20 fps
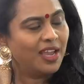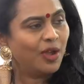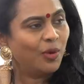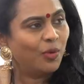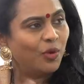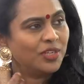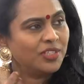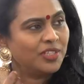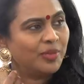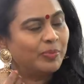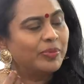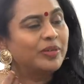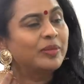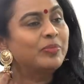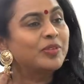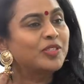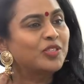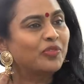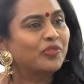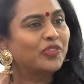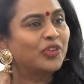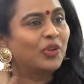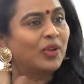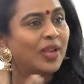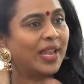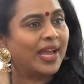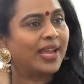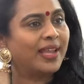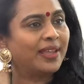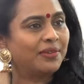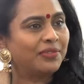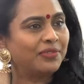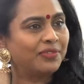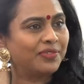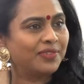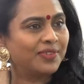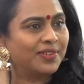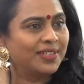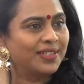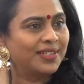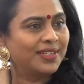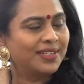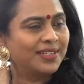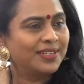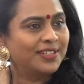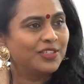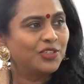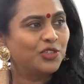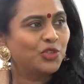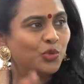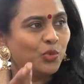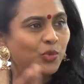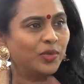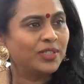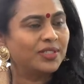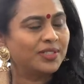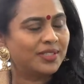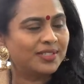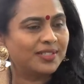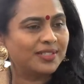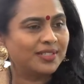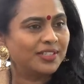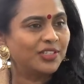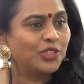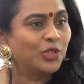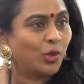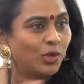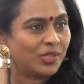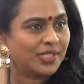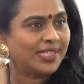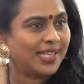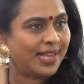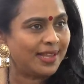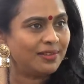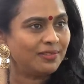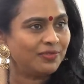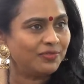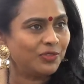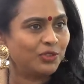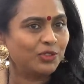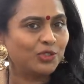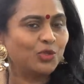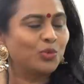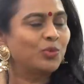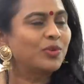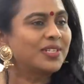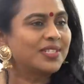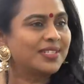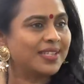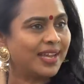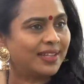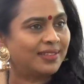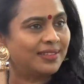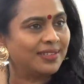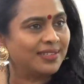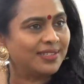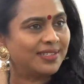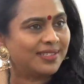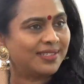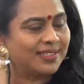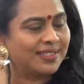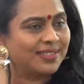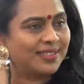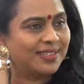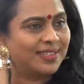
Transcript: What is the purpose of your life? Towards yourself or mm -hmm. towards others?